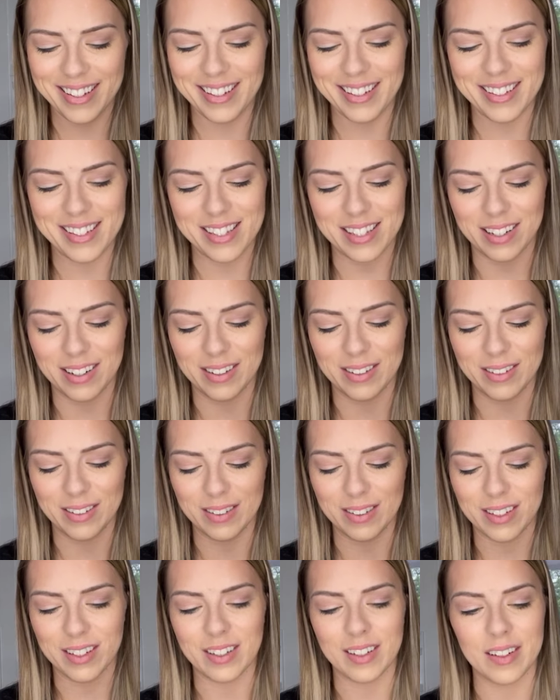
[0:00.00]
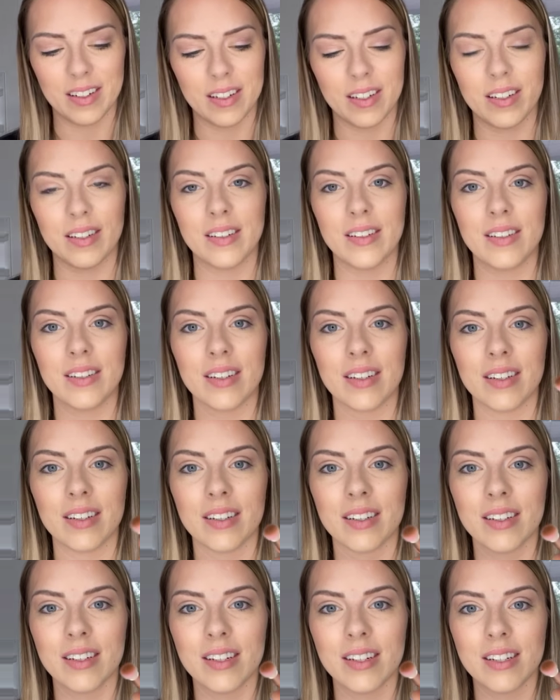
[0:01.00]
So
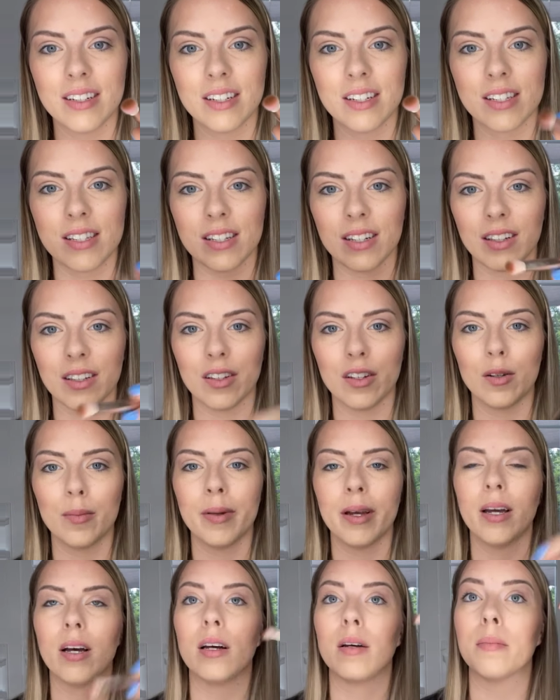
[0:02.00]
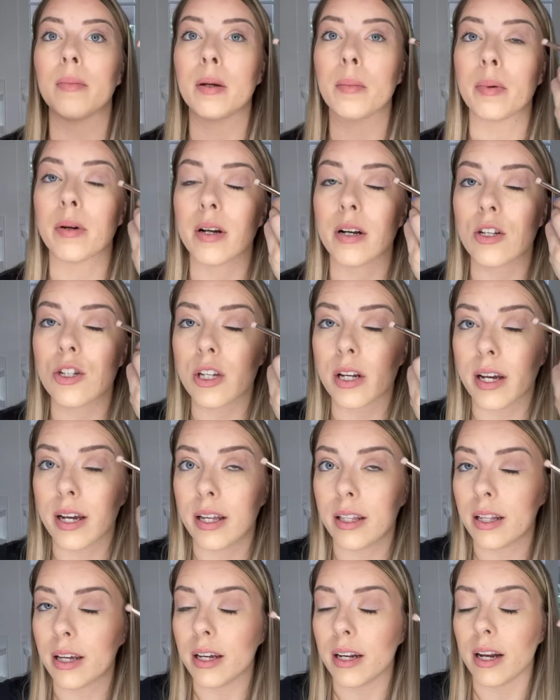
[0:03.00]
just a little bit on my brush.
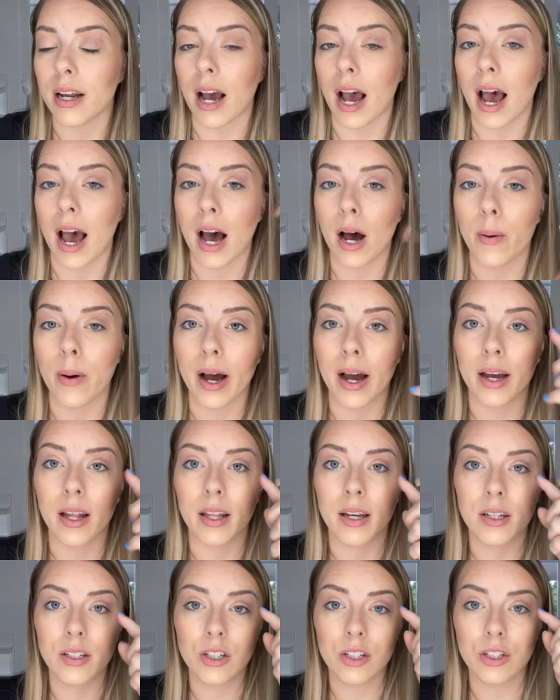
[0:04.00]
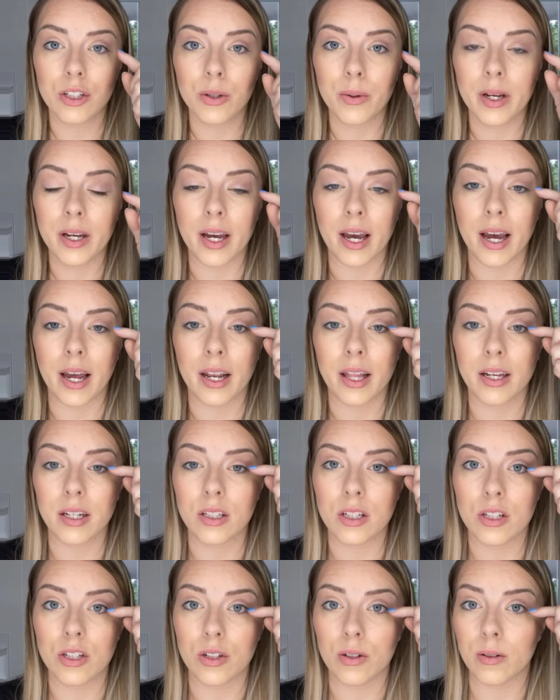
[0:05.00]
And then how I like to do it, I like
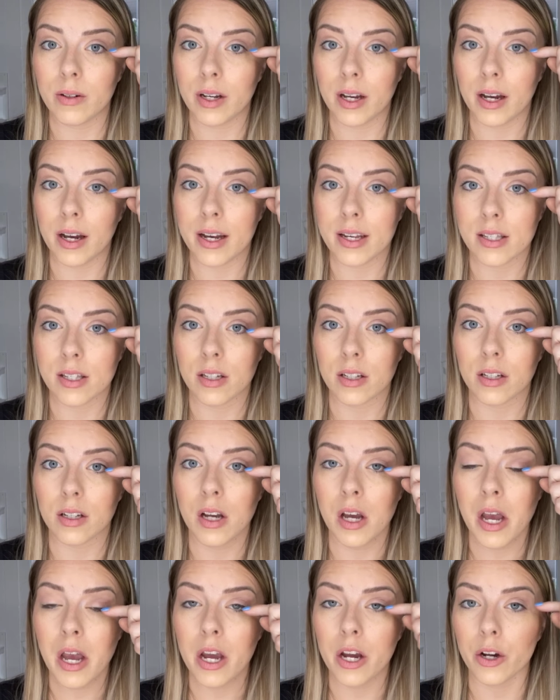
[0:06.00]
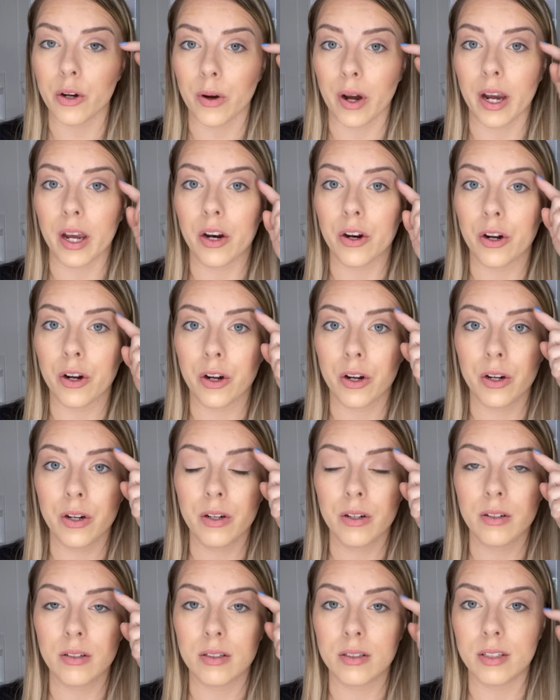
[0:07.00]
to do it as a greater
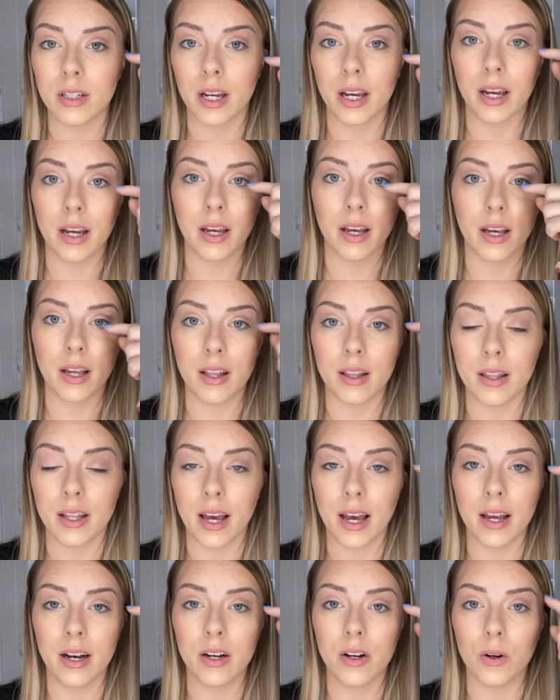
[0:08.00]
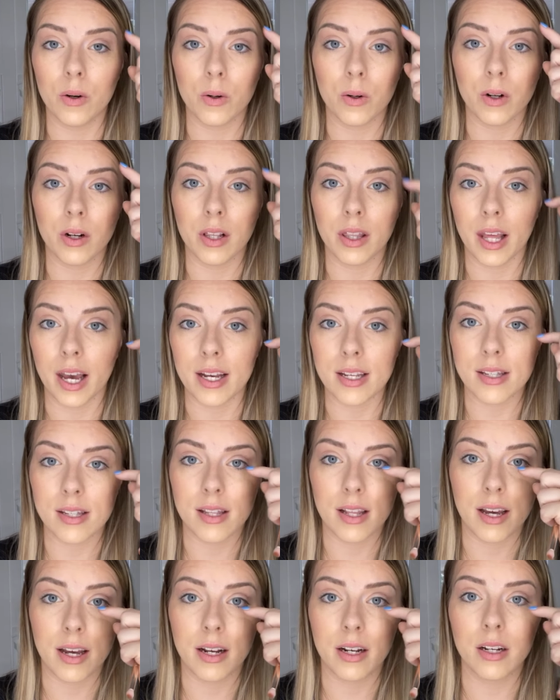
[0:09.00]
than or less
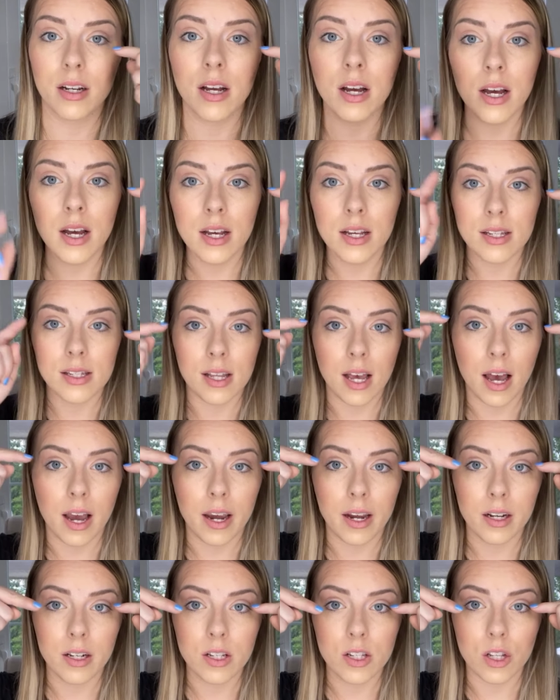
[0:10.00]
than sign.